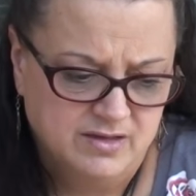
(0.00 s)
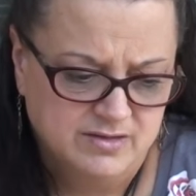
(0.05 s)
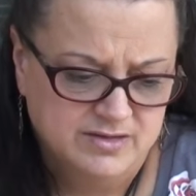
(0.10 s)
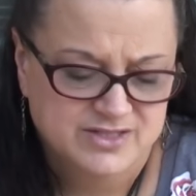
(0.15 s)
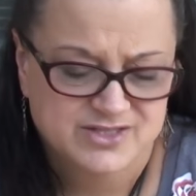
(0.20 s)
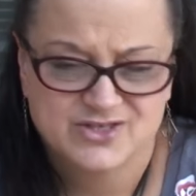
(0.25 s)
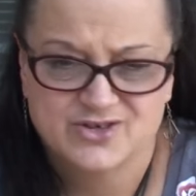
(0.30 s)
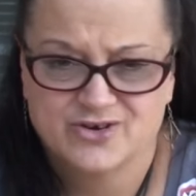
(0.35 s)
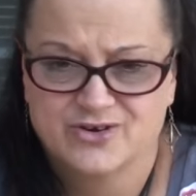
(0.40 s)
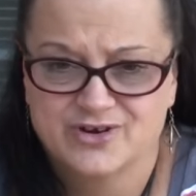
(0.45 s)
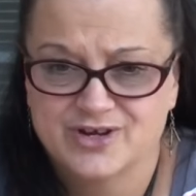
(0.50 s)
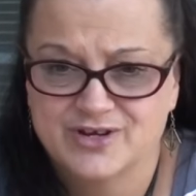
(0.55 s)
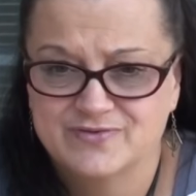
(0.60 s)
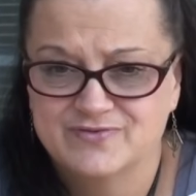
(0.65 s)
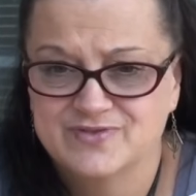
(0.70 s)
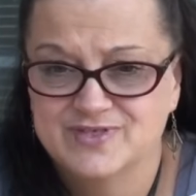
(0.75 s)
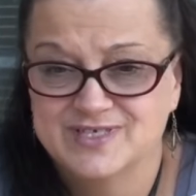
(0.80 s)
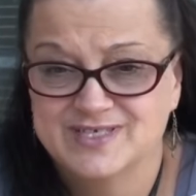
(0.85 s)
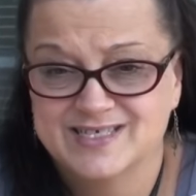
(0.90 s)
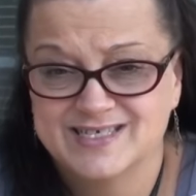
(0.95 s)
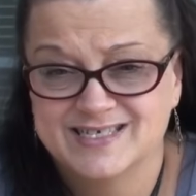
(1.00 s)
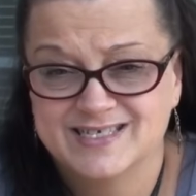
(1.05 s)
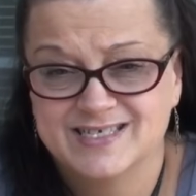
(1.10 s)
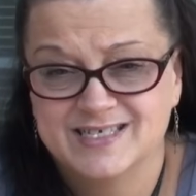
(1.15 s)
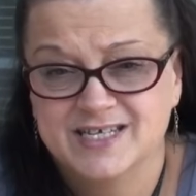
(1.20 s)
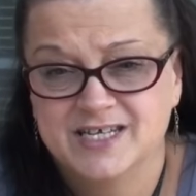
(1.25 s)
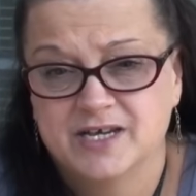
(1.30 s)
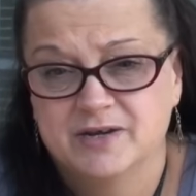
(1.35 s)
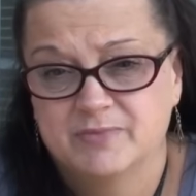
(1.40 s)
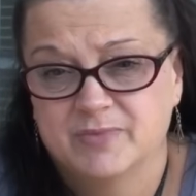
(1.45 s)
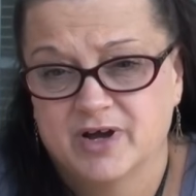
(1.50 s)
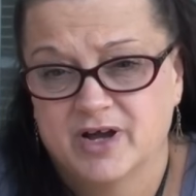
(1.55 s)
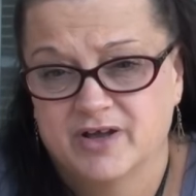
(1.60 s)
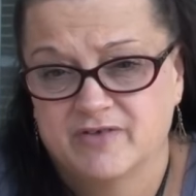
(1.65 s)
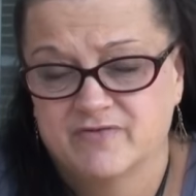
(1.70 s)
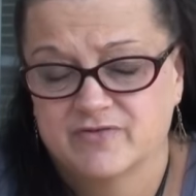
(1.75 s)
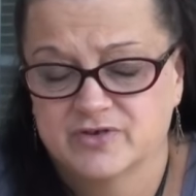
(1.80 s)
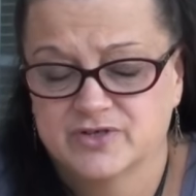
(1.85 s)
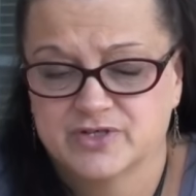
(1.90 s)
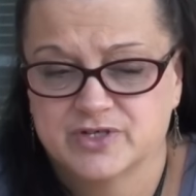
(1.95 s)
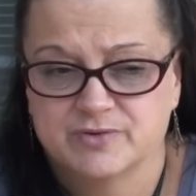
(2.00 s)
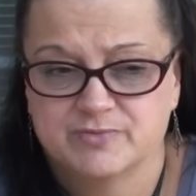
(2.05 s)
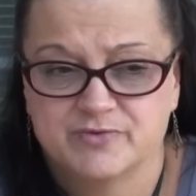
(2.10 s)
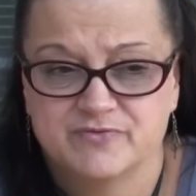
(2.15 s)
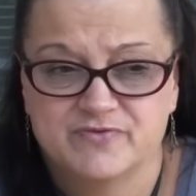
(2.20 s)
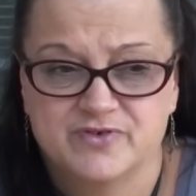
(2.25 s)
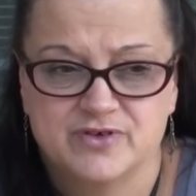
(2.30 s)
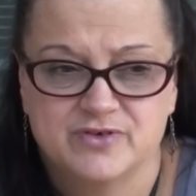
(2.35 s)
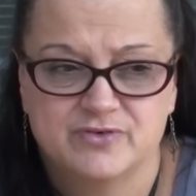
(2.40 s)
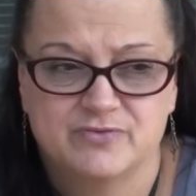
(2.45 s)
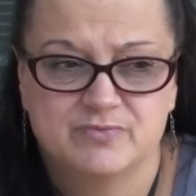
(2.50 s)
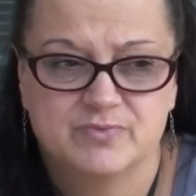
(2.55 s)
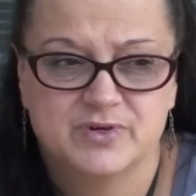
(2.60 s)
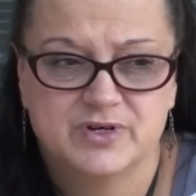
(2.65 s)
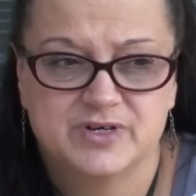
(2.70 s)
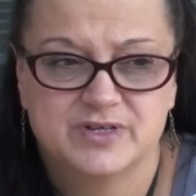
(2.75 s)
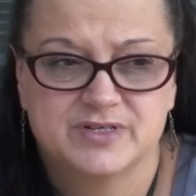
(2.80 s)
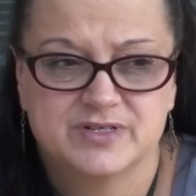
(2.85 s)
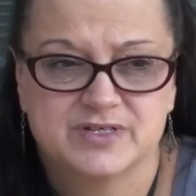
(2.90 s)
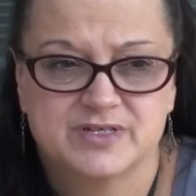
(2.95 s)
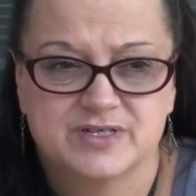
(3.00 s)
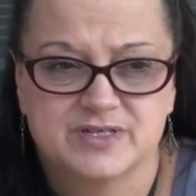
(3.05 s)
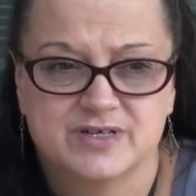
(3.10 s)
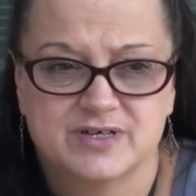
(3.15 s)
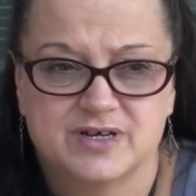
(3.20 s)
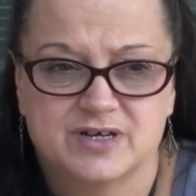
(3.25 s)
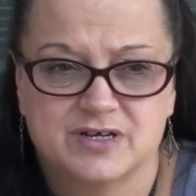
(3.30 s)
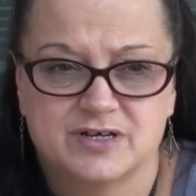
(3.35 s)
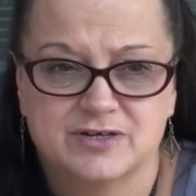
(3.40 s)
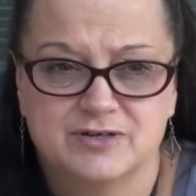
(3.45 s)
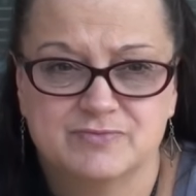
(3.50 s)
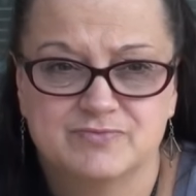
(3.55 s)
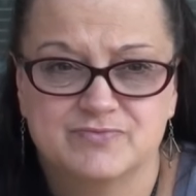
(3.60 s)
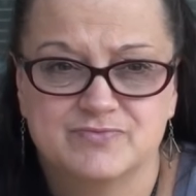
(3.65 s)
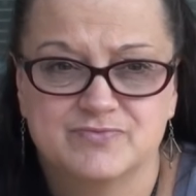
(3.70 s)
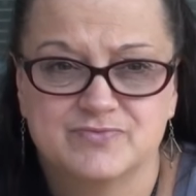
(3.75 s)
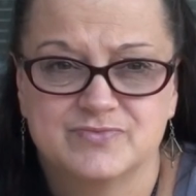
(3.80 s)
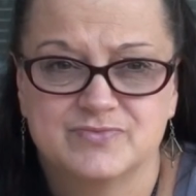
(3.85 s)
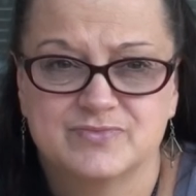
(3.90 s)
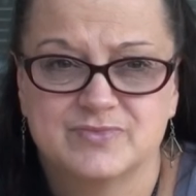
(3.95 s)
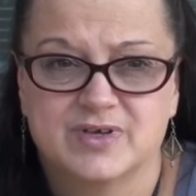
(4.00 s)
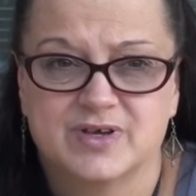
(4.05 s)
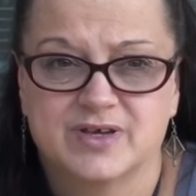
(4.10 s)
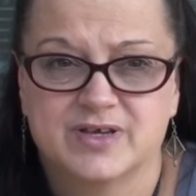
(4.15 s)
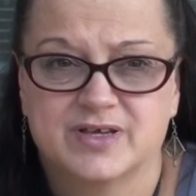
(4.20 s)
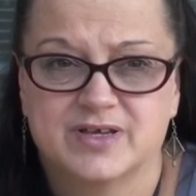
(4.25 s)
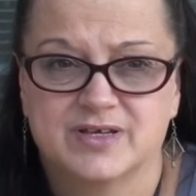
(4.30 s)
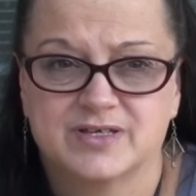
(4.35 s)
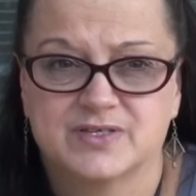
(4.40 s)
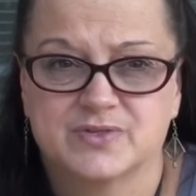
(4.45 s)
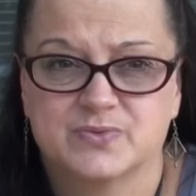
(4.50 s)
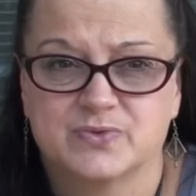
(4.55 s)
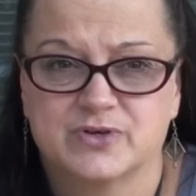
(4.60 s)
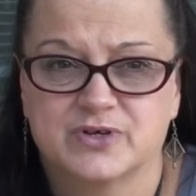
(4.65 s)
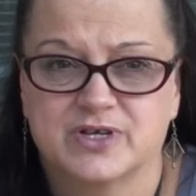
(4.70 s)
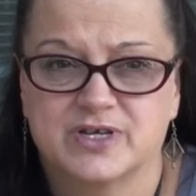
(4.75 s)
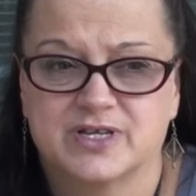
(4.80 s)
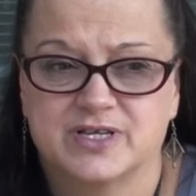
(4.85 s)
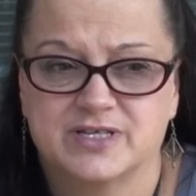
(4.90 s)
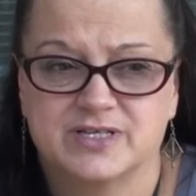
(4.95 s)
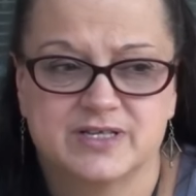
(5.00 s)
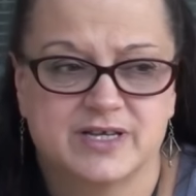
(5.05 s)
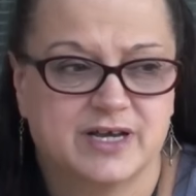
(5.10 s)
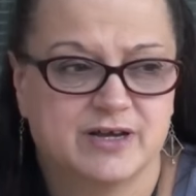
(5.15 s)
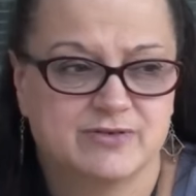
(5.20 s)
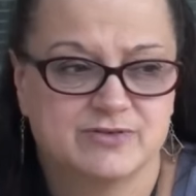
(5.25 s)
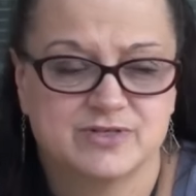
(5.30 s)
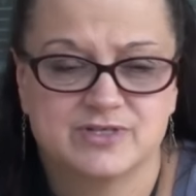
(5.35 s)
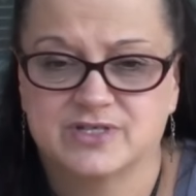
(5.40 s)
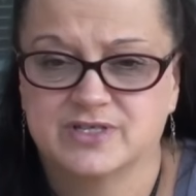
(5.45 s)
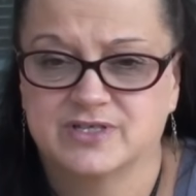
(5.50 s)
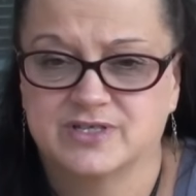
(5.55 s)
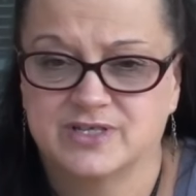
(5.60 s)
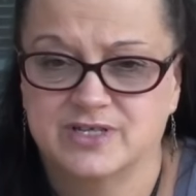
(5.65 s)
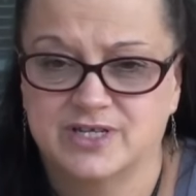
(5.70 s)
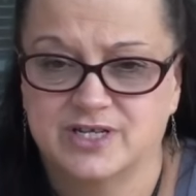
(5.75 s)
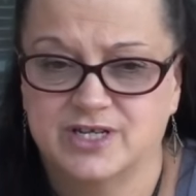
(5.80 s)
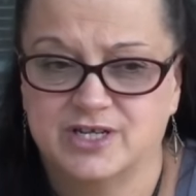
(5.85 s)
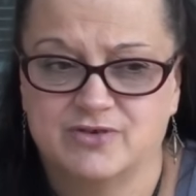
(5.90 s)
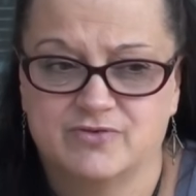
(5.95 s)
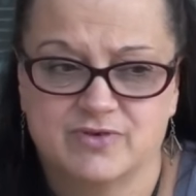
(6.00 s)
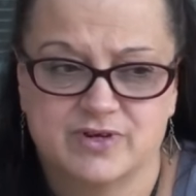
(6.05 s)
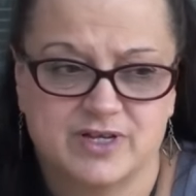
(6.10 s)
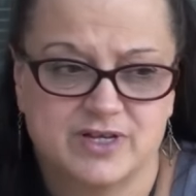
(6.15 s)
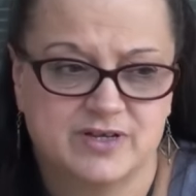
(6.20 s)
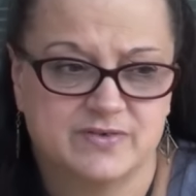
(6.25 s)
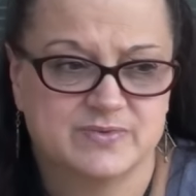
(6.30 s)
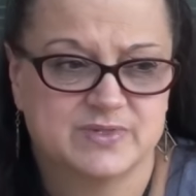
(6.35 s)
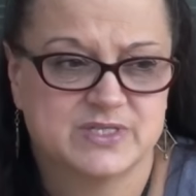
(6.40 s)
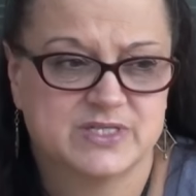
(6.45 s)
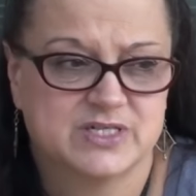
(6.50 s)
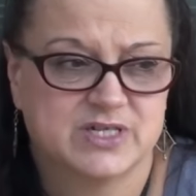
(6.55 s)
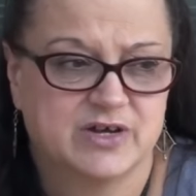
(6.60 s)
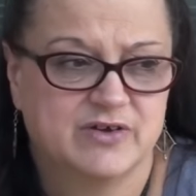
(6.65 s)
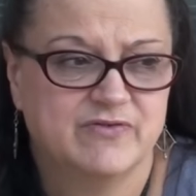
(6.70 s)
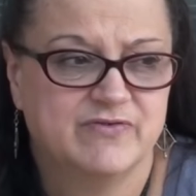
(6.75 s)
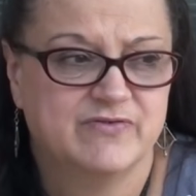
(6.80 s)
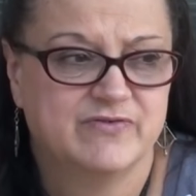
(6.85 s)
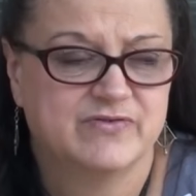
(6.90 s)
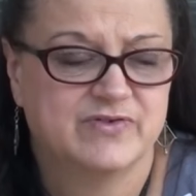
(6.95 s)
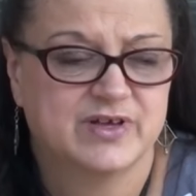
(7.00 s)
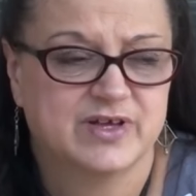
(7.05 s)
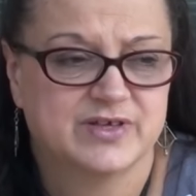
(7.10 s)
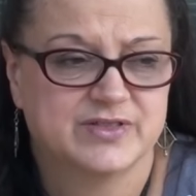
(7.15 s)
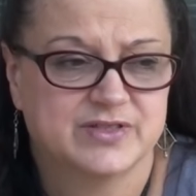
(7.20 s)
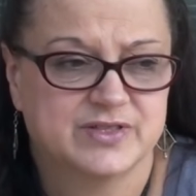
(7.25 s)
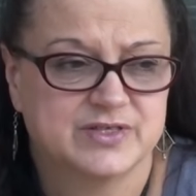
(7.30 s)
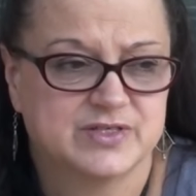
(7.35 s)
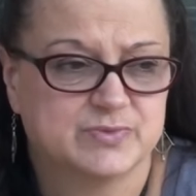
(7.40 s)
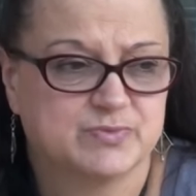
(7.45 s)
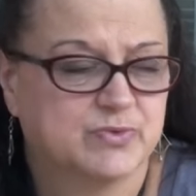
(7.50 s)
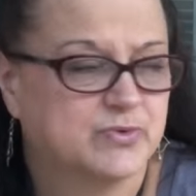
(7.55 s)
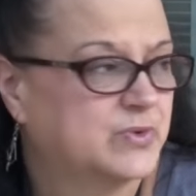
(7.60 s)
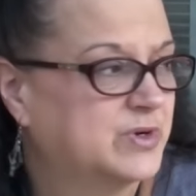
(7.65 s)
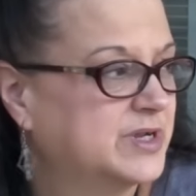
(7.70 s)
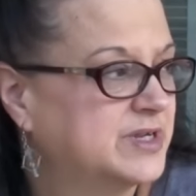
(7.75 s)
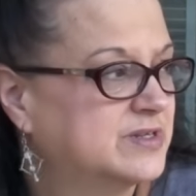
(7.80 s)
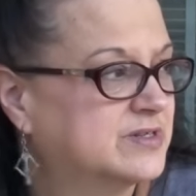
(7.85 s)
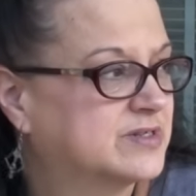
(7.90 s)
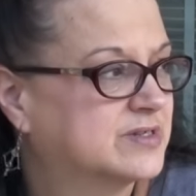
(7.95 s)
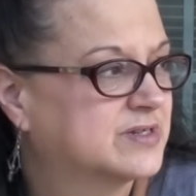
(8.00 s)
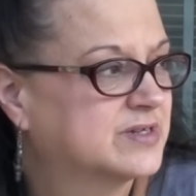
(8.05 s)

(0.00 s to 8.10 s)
Sorry if this is T M I for some of you, but um, I guess we're getting down to the nitty-gritty of stuff at this point.